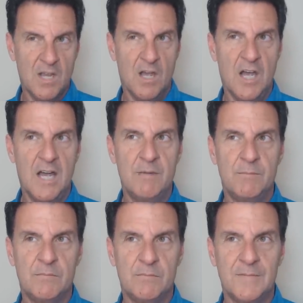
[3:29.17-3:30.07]

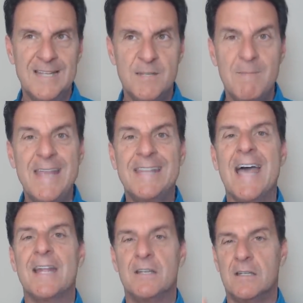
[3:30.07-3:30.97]
Um, let's make
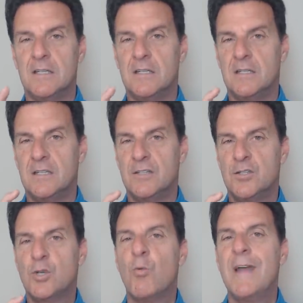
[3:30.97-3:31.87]
that
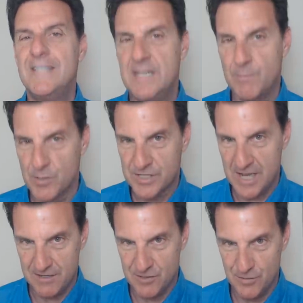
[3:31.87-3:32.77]
twenty
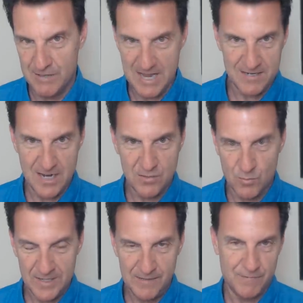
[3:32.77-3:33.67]
percent do that, not
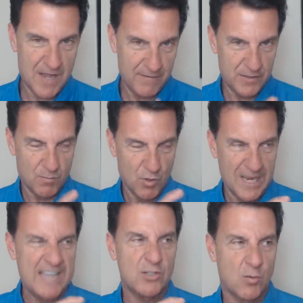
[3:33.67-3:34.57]
twenty-five. It's more
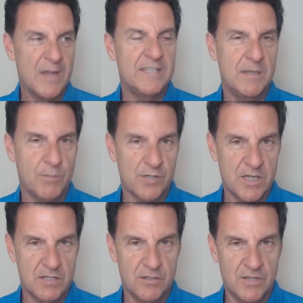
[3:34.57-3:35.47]
like twenty
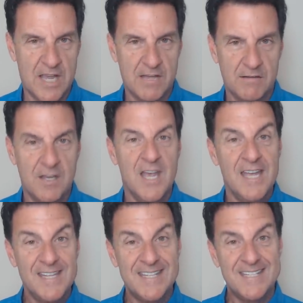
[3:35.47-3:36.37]
percent do that.
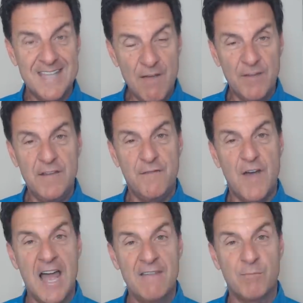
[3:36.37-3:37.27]
The
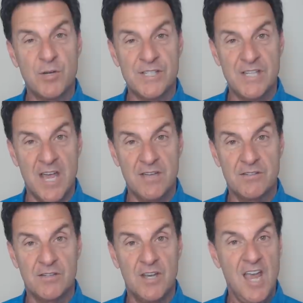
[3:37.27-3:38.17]
seventy-five
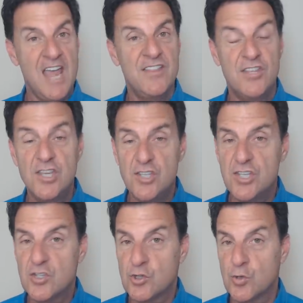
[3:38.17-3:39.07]
percent, and this
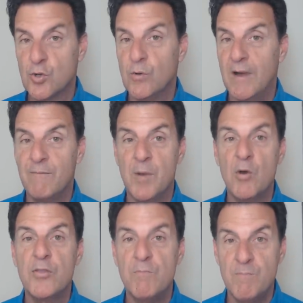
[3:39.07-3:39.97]
is true of
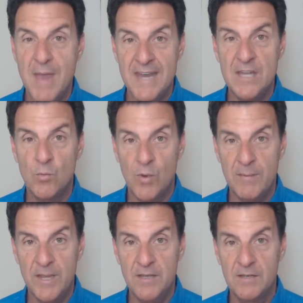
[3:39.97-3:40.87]
both men and
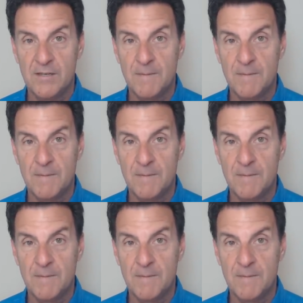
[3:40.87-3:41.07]
women,